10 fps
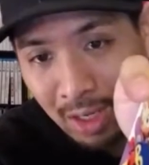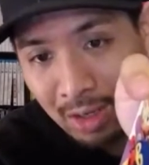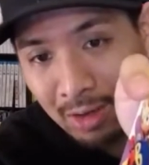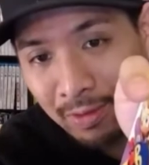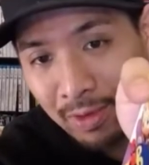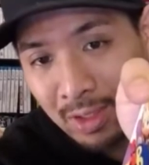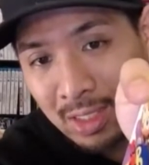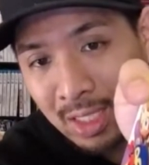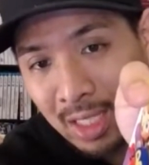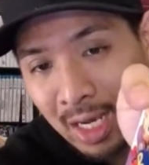I don't know if you can
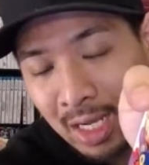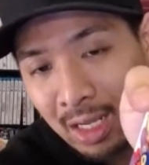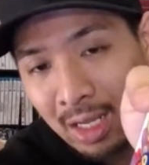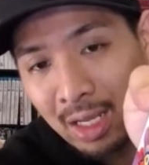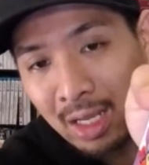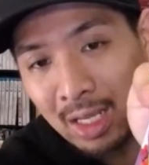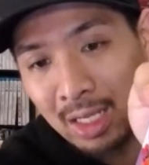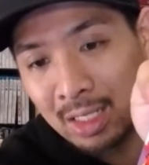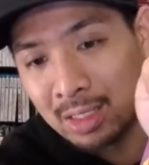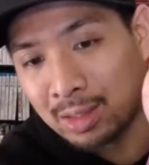see that,
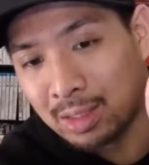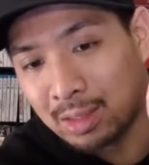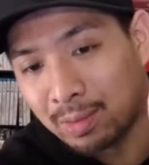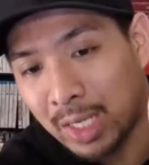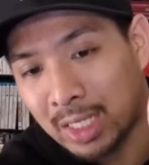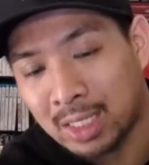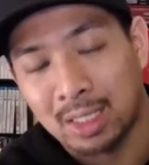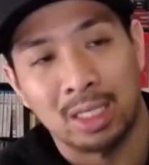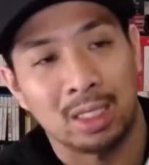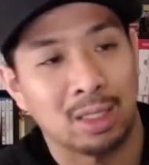is
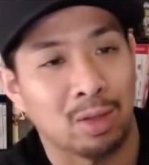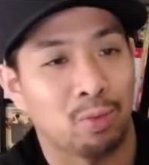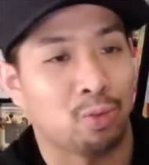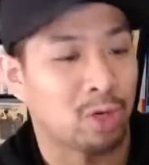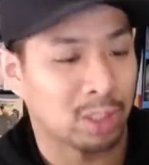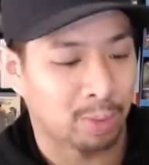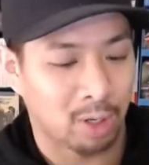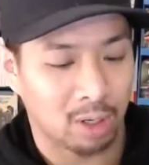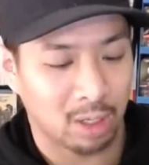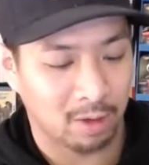basically the worst
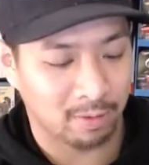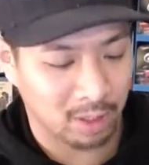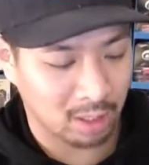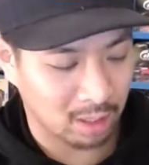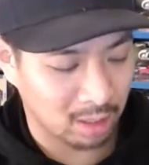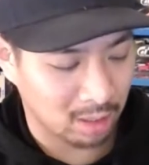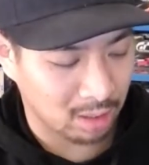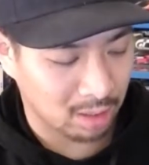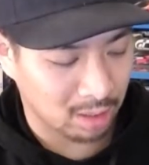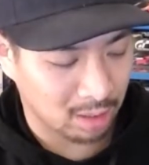part of the
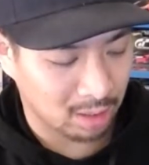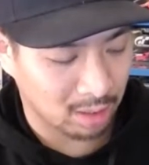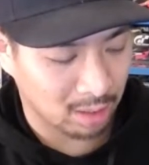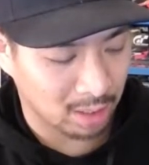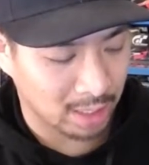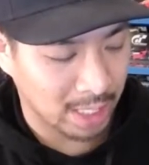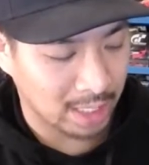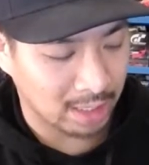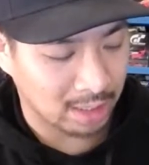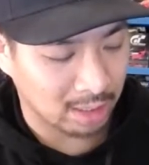guide
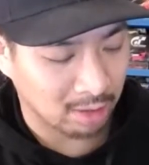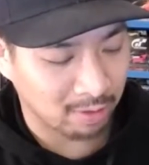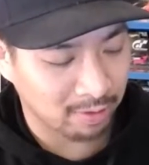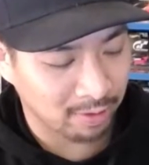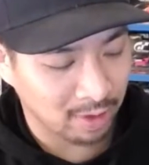itself.